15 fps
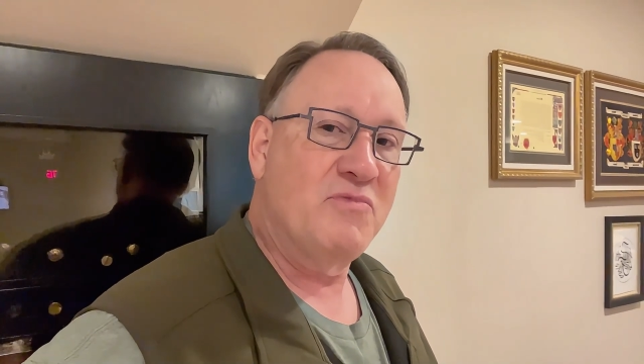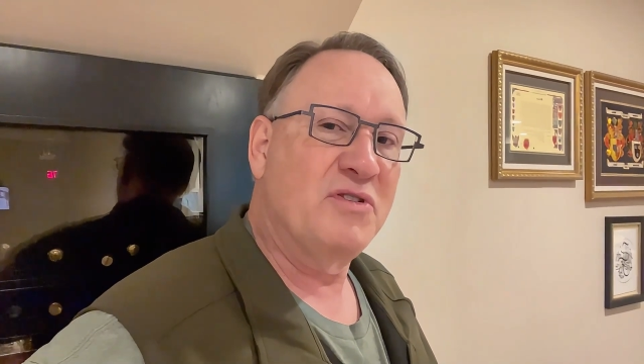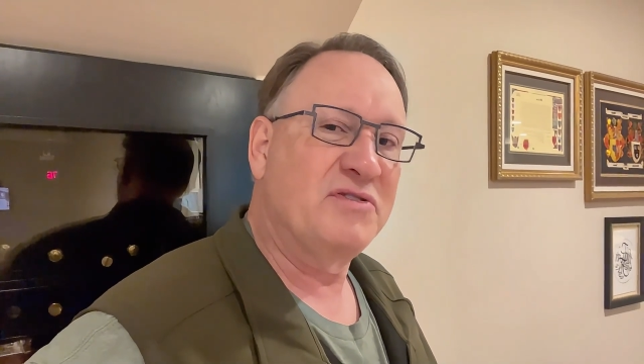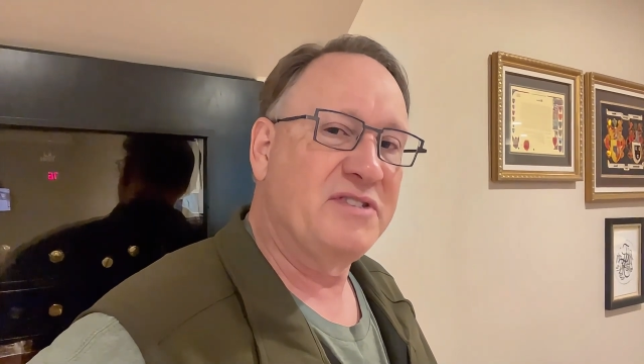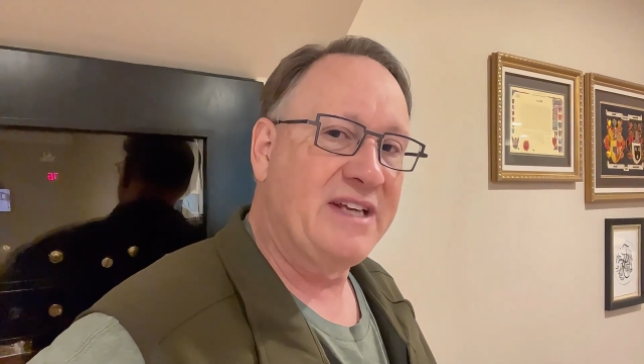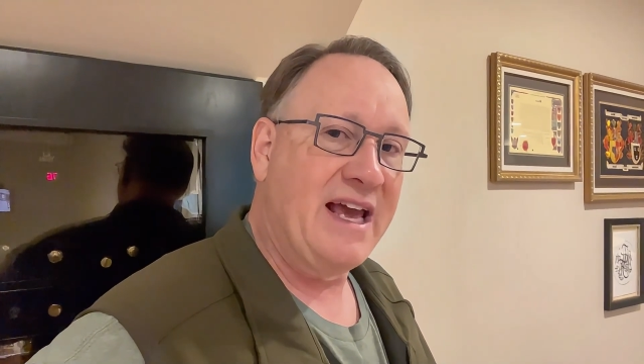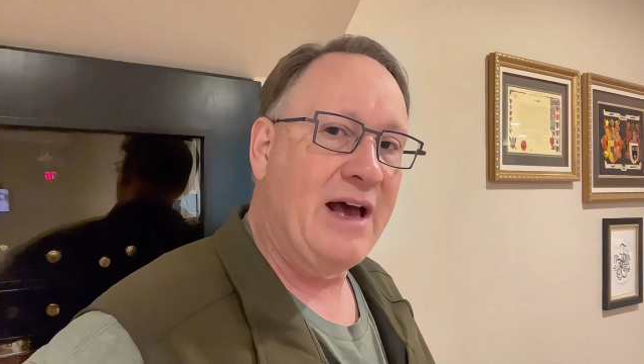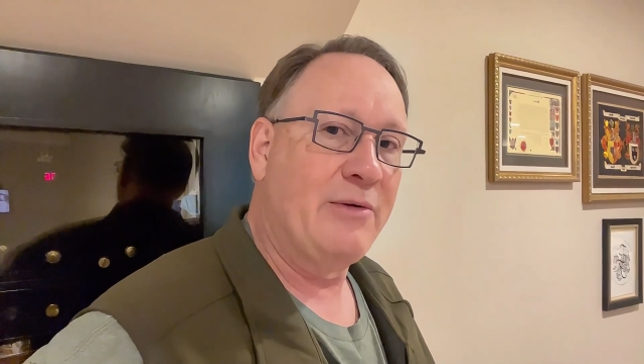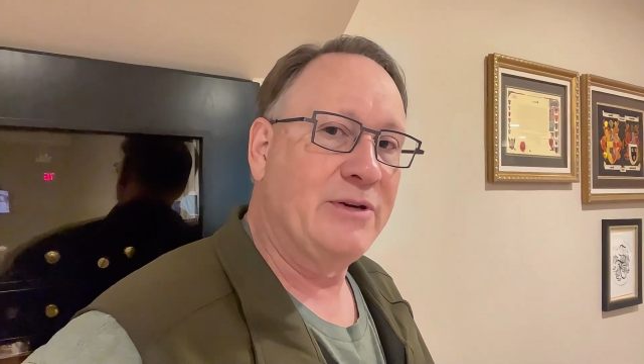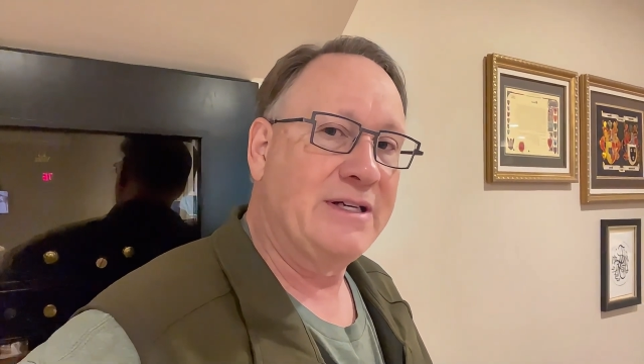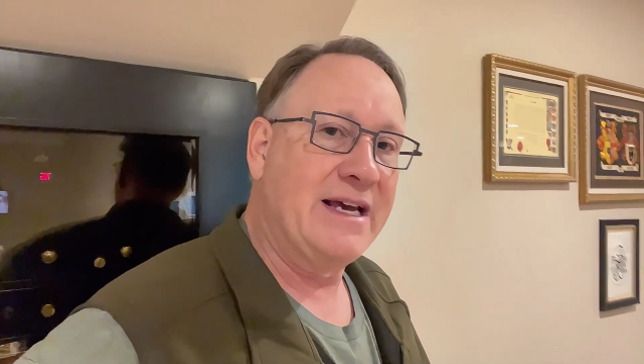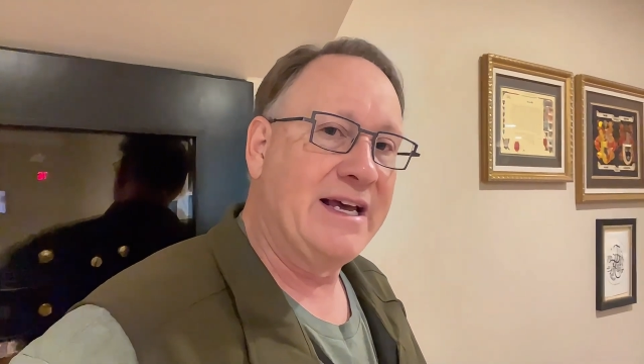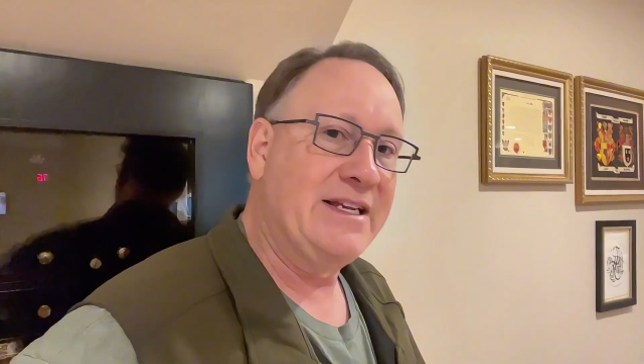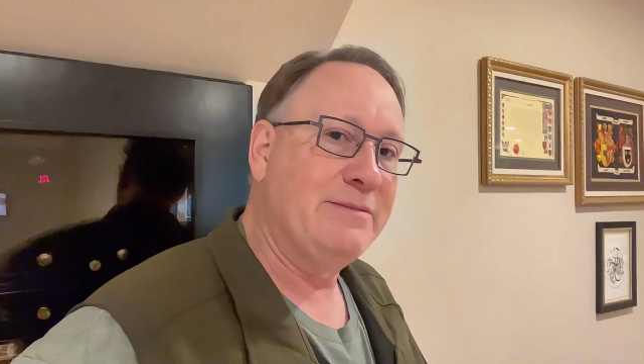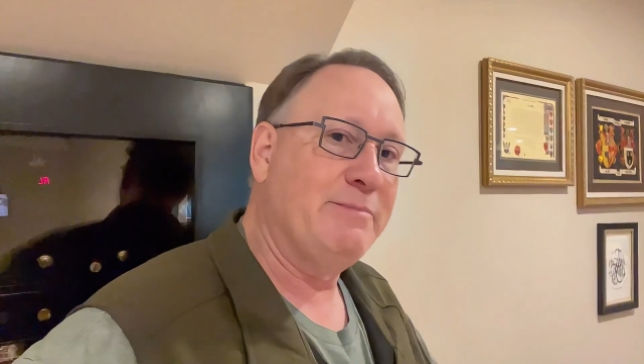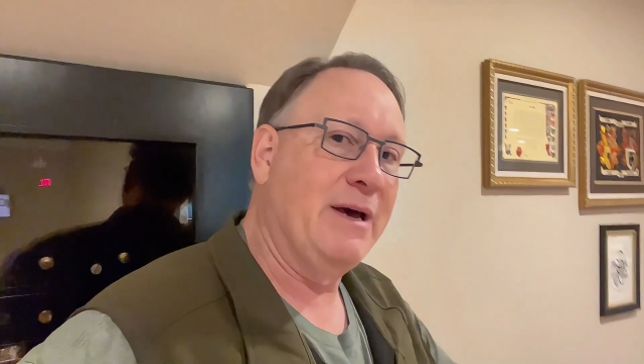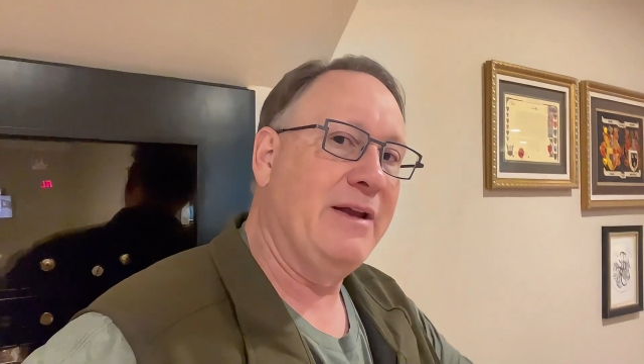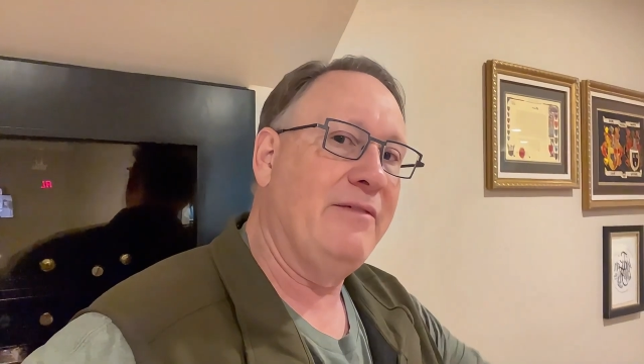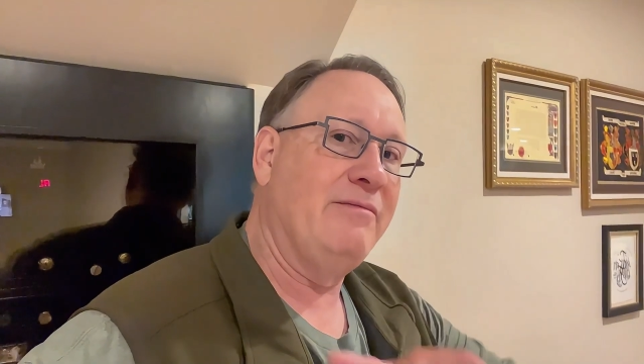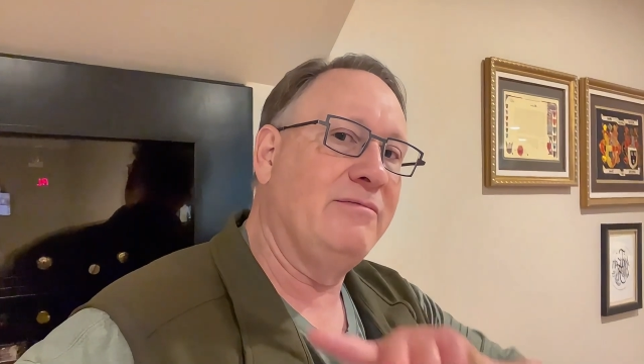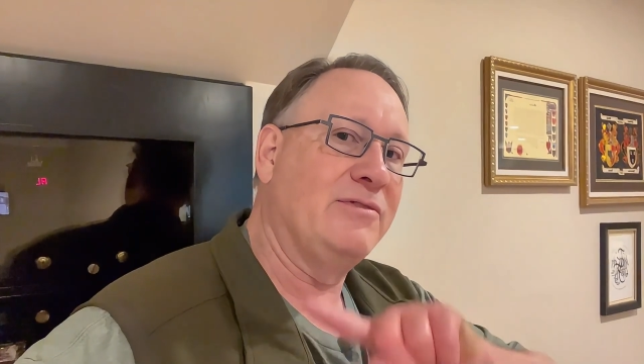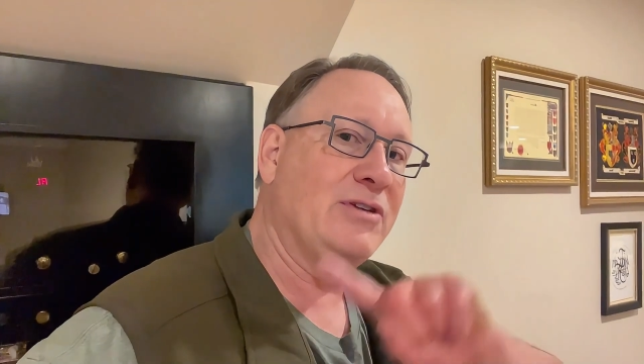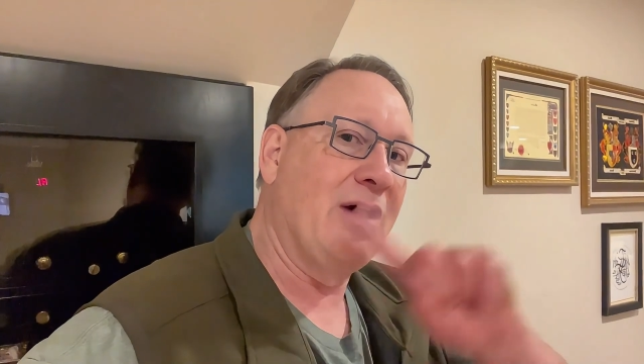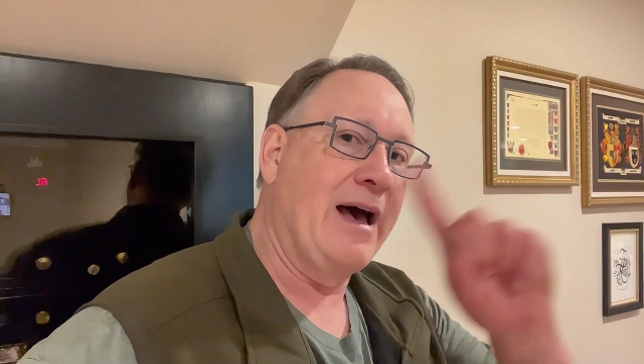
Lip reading: We'll see how it does. But so